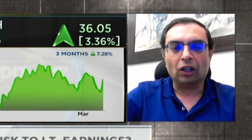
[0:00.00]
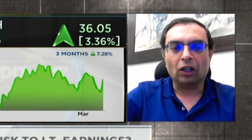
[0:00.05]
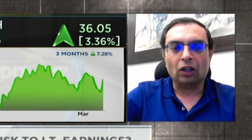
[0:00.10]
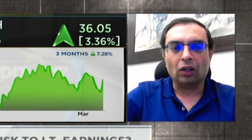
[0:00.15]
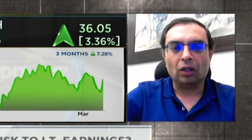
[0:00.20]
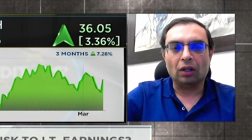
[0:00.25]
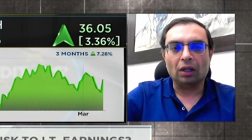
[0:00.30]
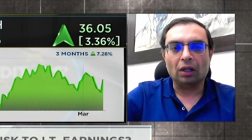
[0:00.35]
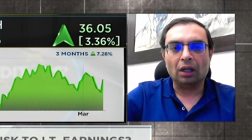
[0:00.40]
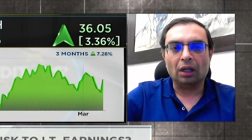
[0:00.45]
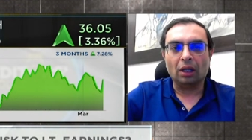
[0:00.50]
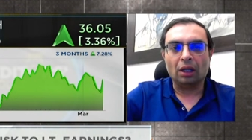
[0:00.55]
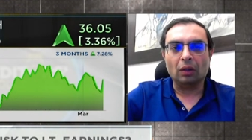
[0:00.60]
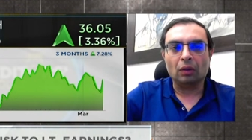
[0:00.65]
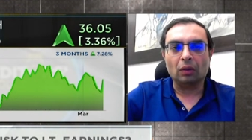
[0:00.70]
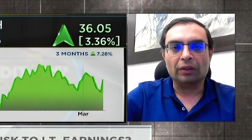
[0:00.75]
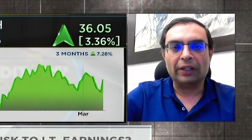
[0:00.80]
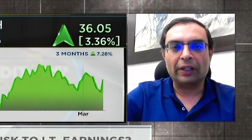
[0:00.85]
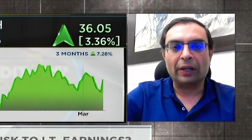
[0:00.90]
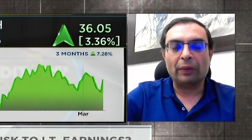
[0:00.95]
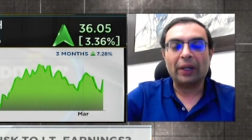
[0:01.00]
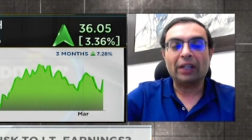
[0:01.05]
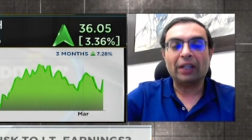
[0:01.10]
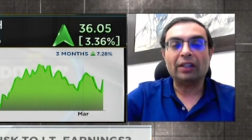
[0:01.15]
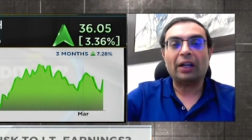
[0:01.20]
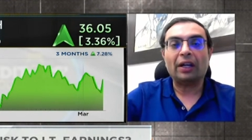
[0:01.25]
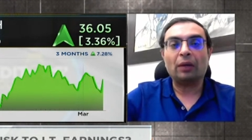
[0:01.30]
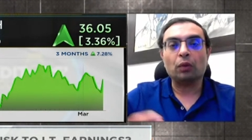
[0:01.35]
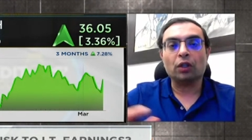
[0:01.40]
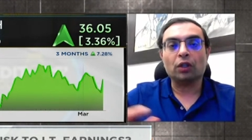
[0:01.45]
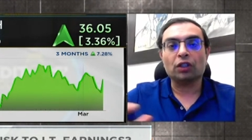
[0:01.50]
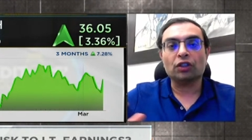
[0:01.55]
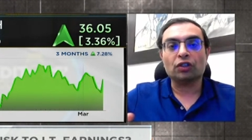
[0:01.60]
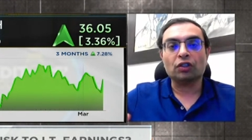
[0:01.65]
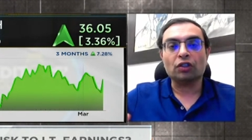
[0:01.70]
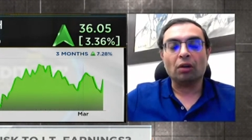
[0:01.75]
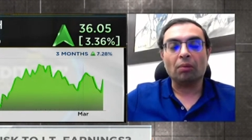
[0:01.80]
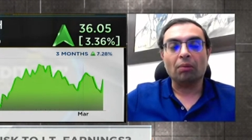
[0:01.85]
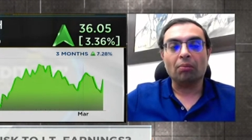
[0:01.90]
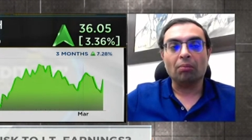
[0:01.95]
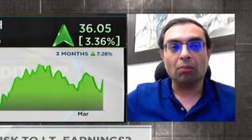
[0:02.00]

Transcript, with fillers: know, uh, there, when there was